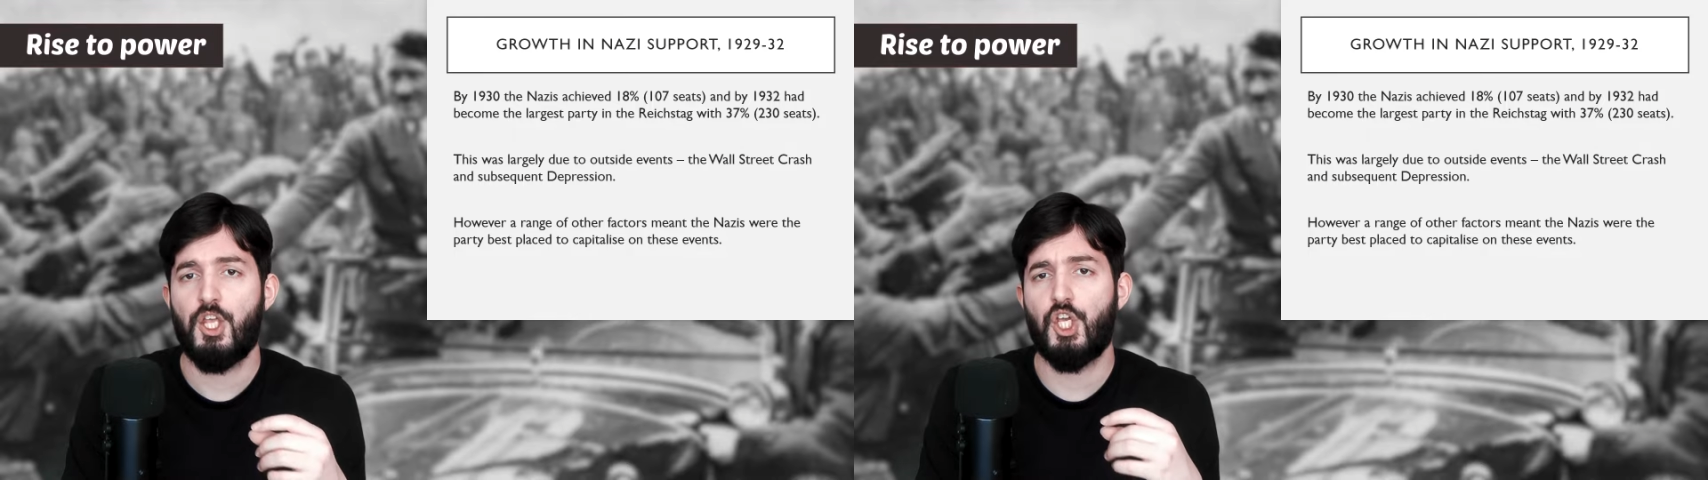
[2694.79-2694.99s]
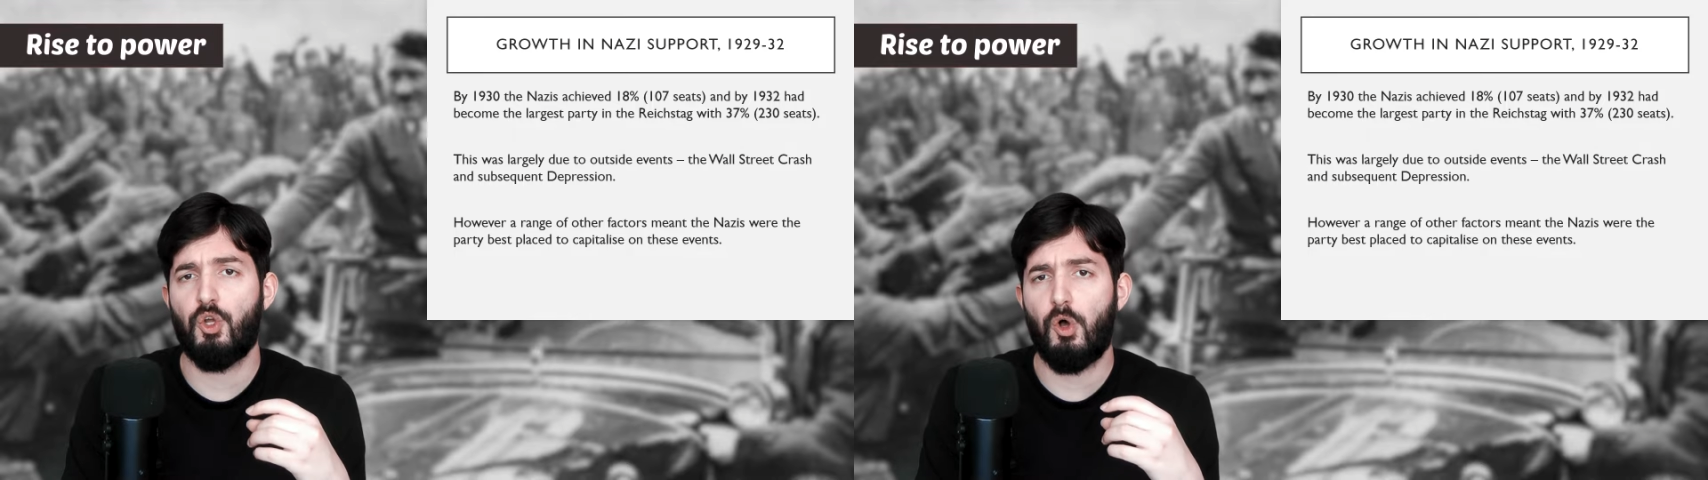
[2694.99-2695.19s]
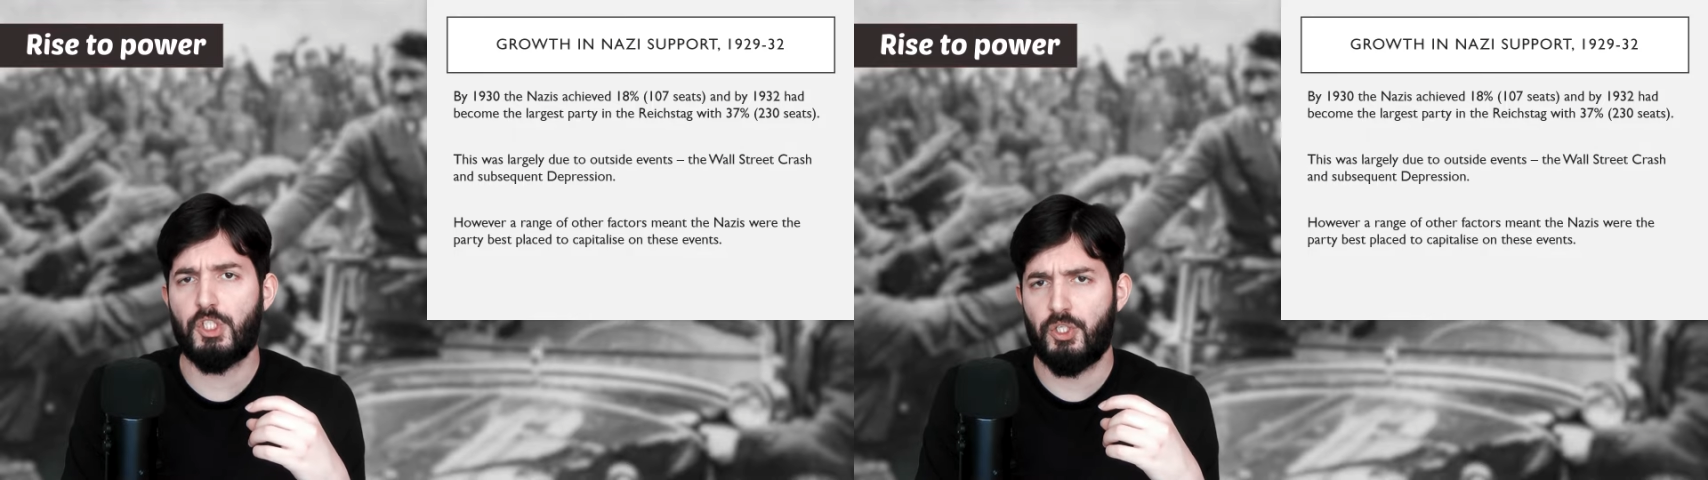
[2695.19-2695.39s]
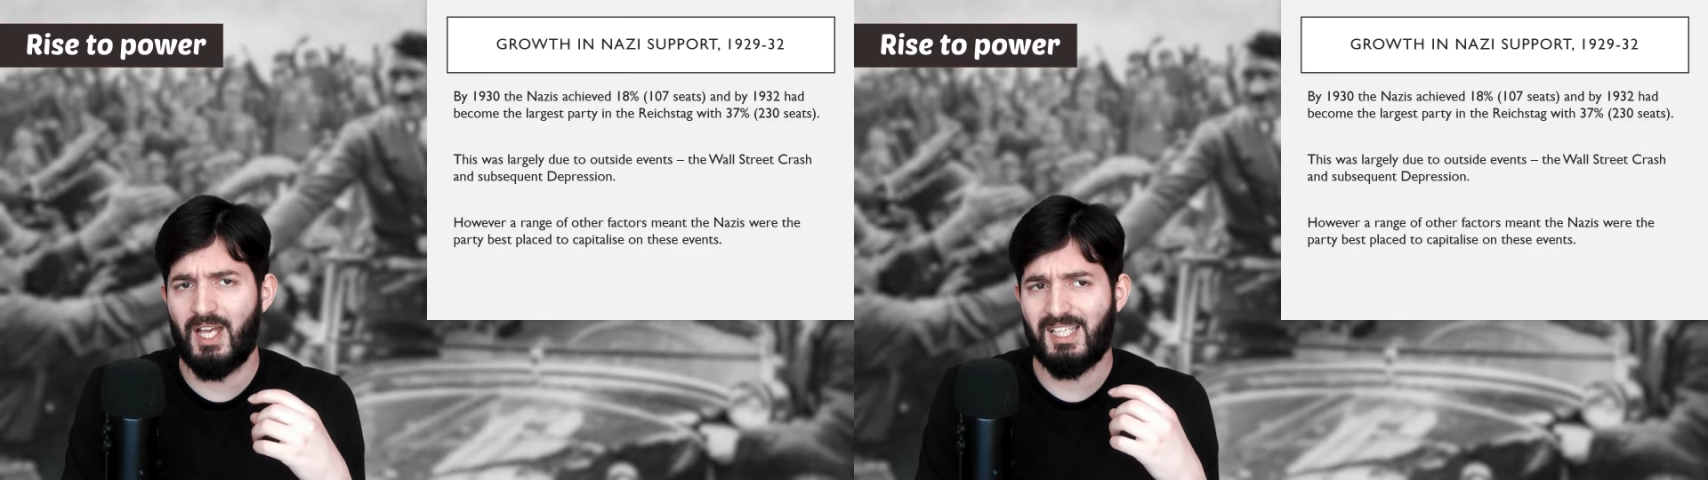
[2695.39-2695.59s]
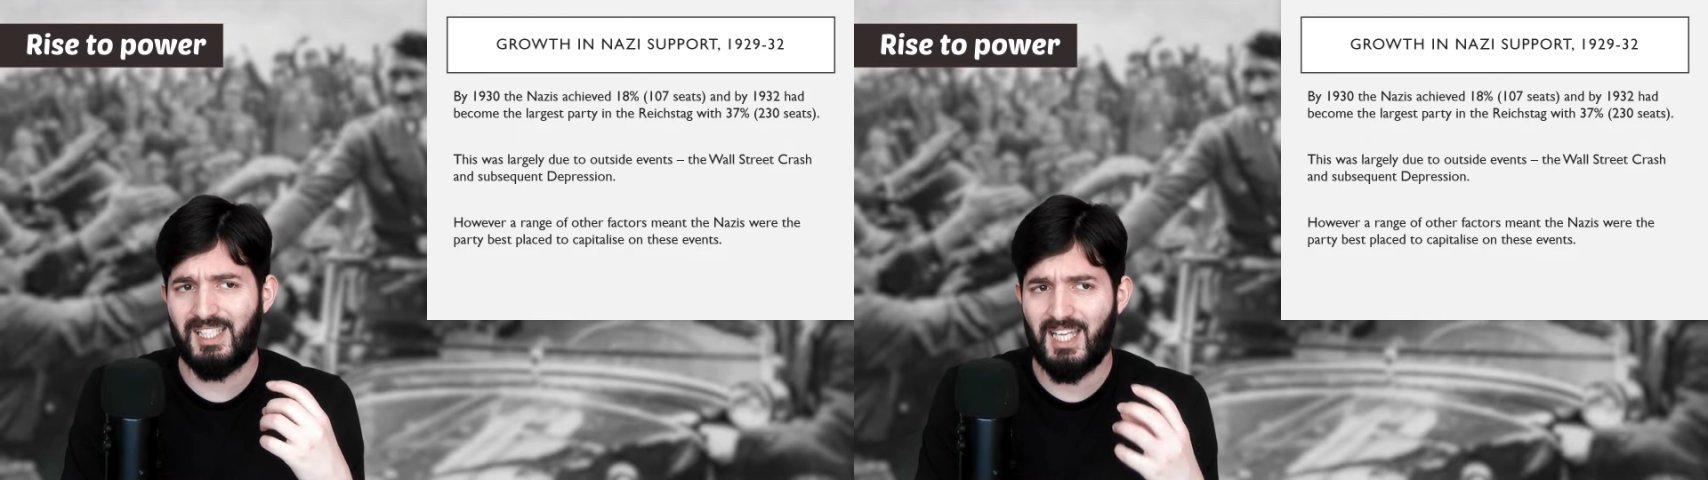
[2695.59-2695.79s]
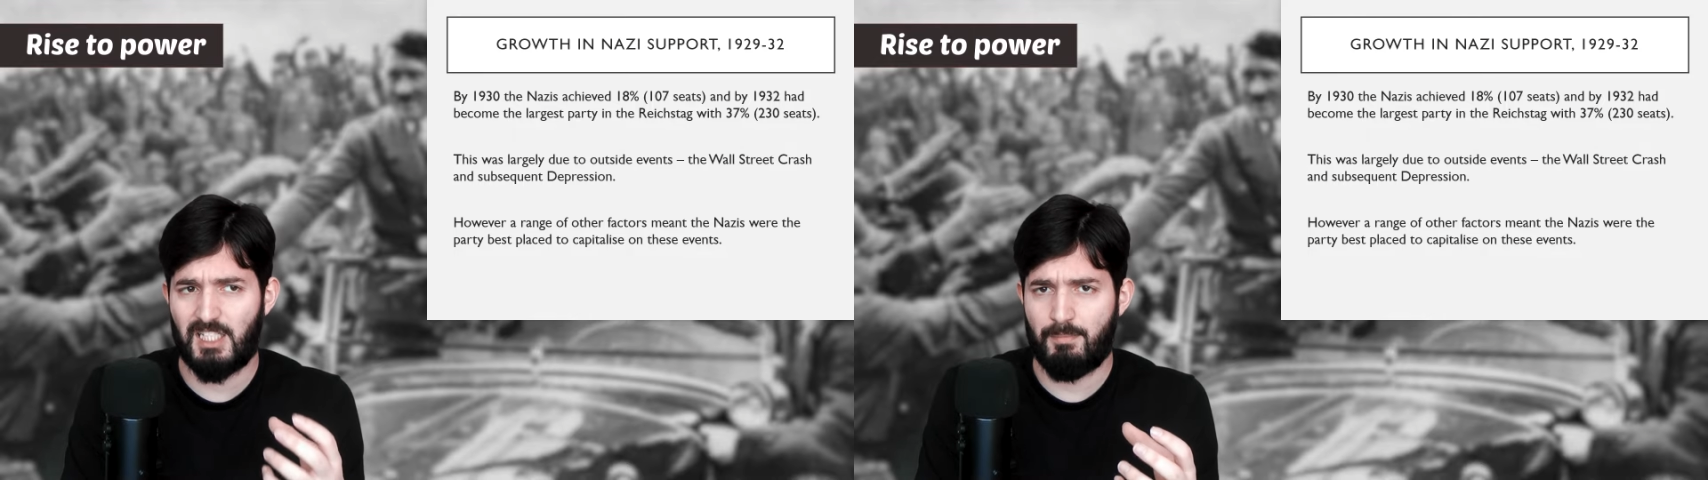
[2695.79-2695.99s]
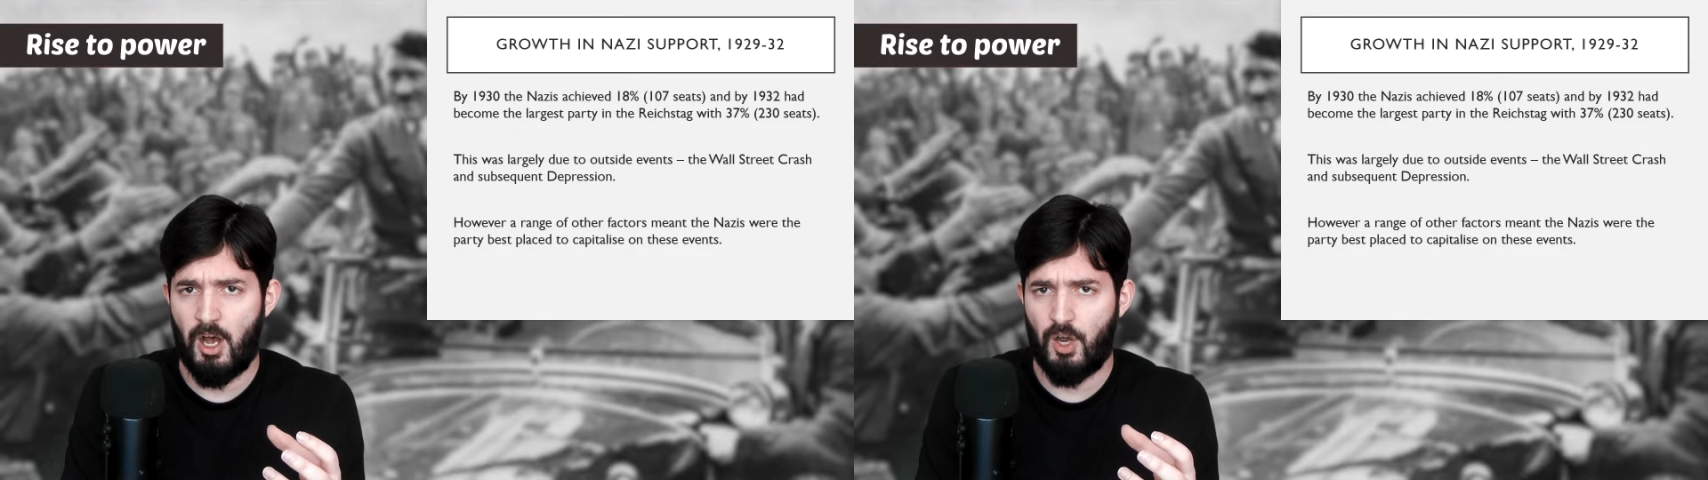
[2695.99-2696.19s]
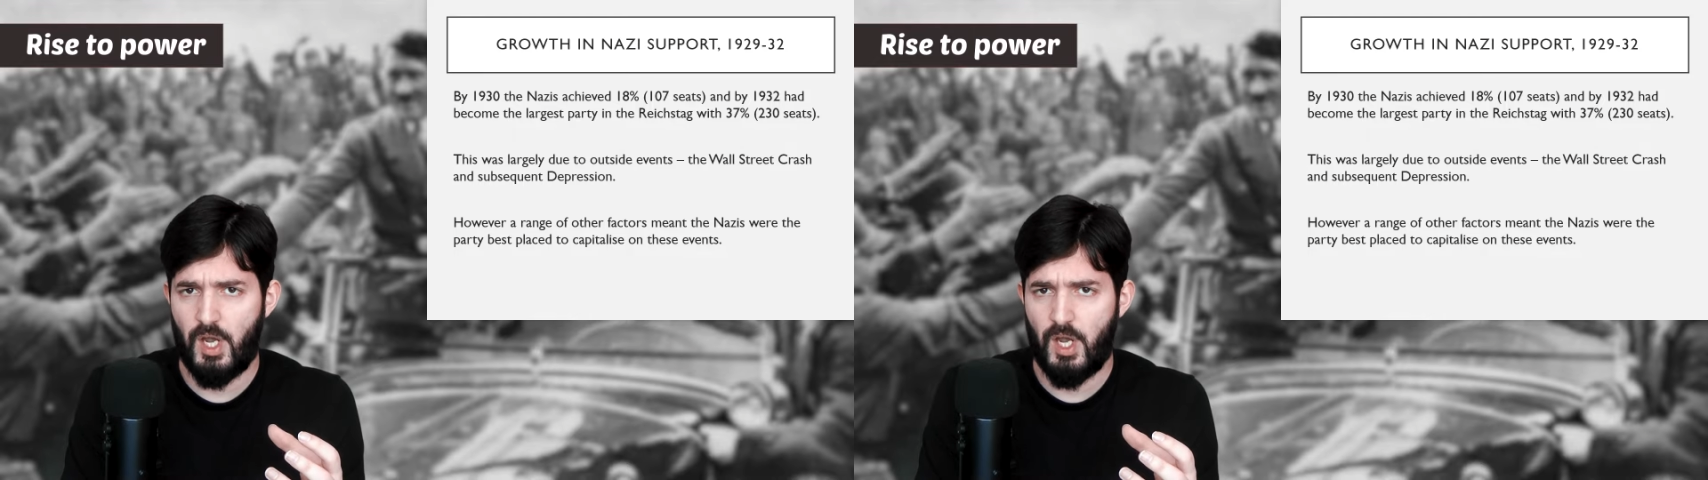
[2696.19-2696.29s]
You can also get 6-mark